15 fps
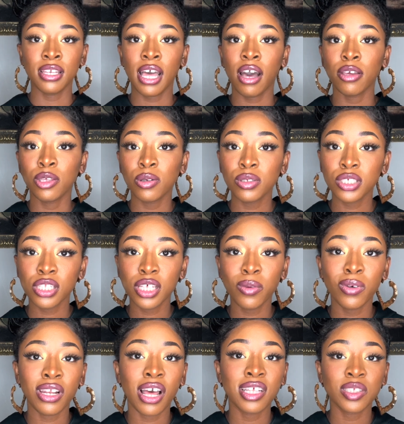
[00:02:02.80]
Now, usually
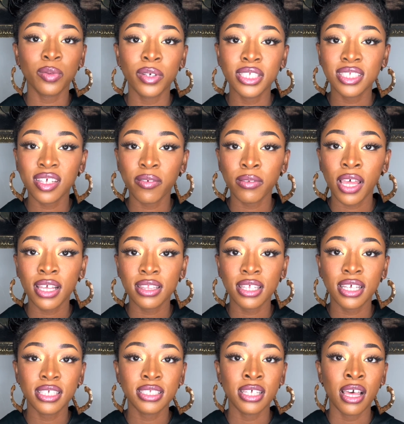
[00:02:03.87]
when I tweet stuff like
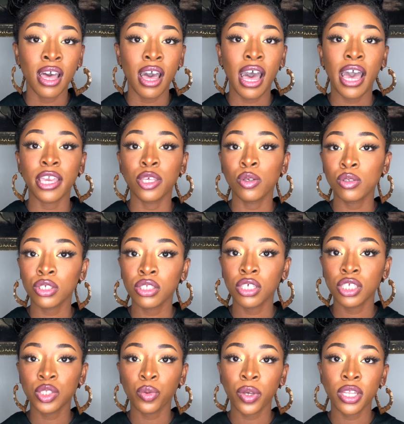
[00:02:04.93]
this, I usually
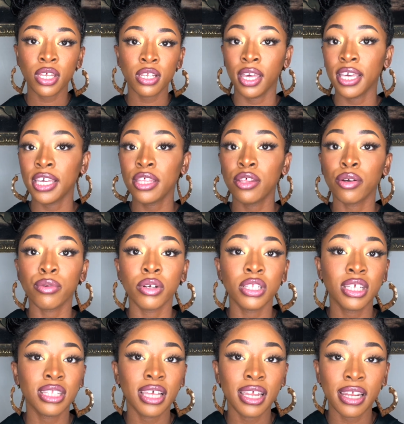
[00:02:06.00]
tweet it either
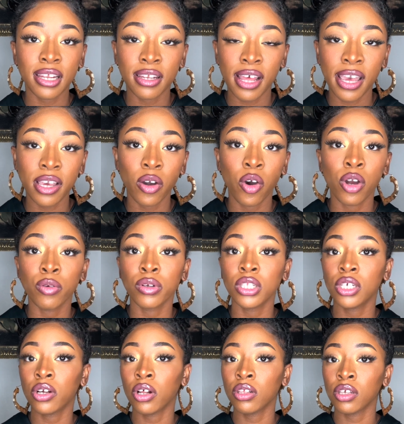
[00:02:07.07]
really late at night or
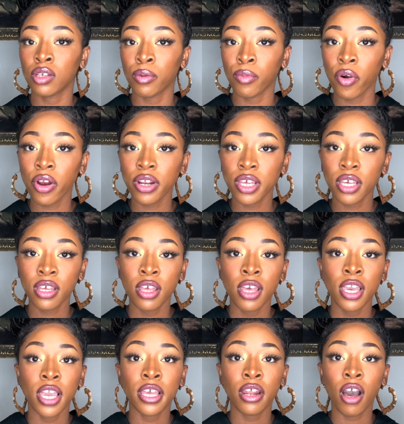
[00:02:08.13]
really early in the morning.
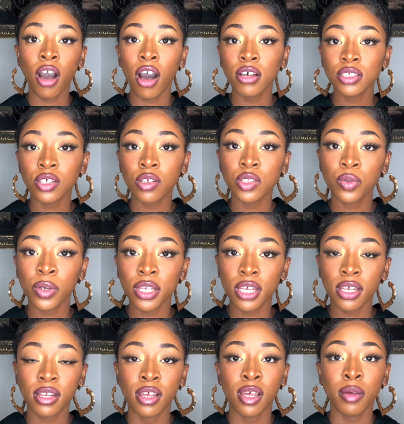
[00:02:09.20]
And I also tweet
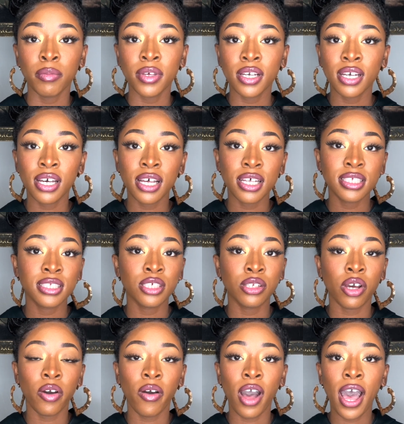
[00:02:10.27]
it because, you
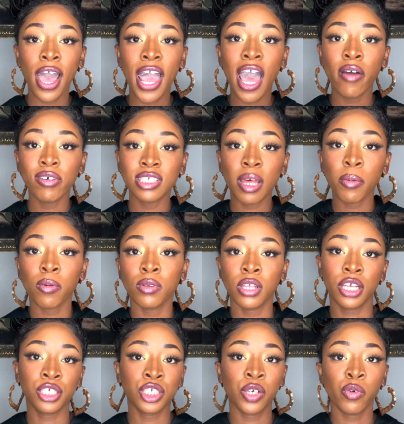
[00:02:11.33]
know, I have a type of
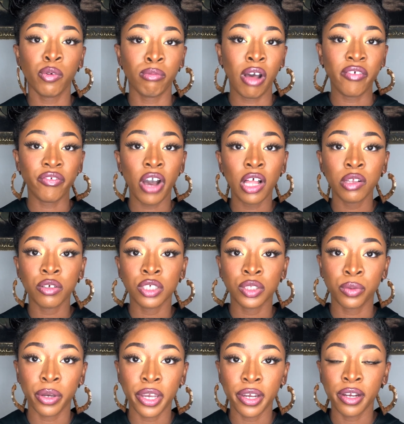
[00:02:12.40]
relationship with my followers
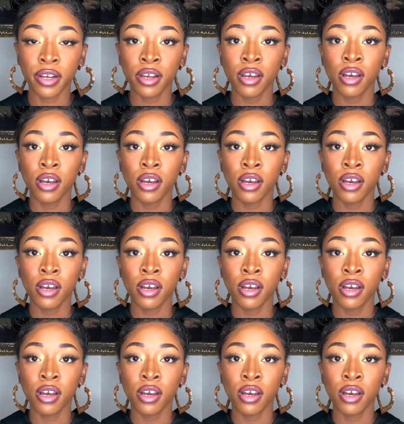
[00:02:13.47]
where